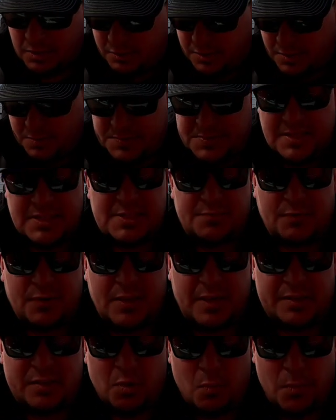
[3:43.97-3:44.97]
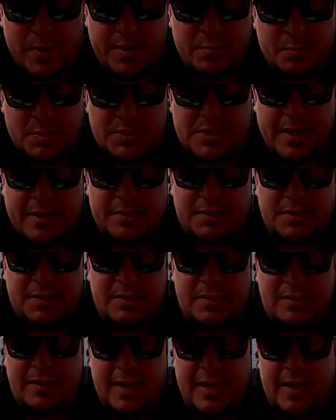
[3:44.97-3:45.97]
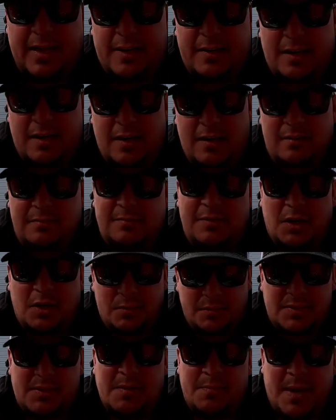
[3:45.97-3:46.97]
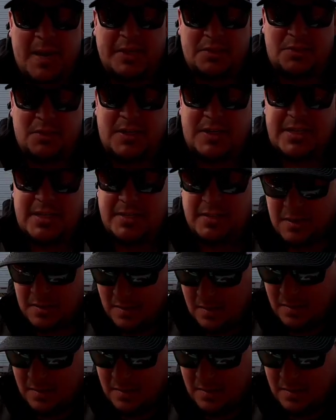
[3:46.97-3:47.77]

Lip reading: use this for like the wind protection and some extra heat.